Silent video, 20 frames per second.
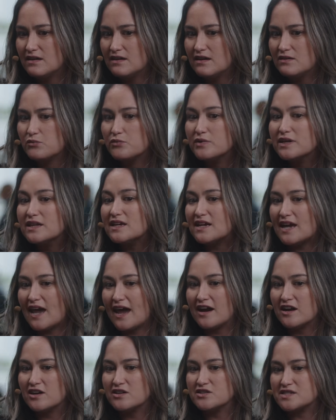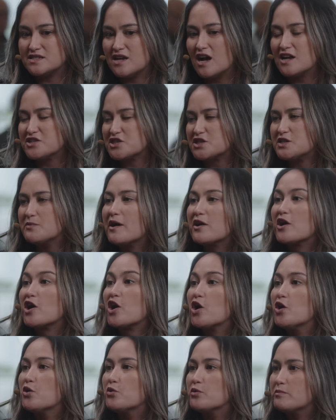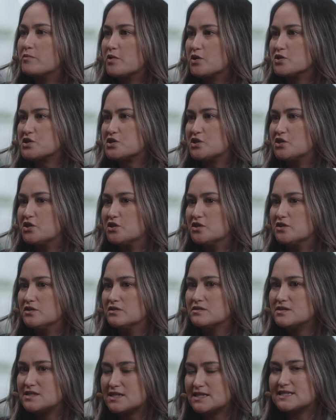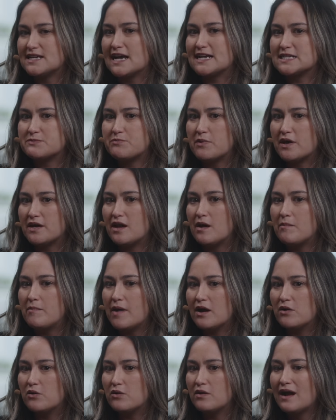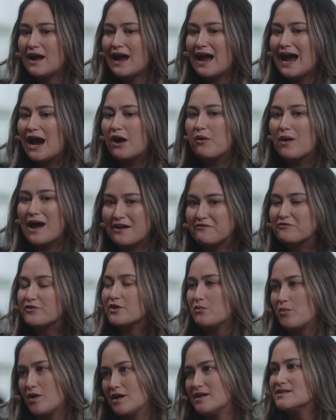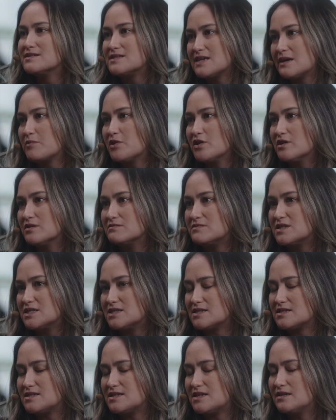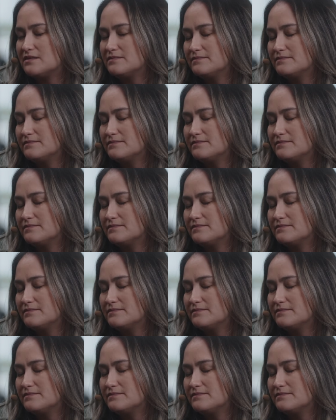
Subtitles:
really cares not just about our own personal success, but about how everyone is able to succeed?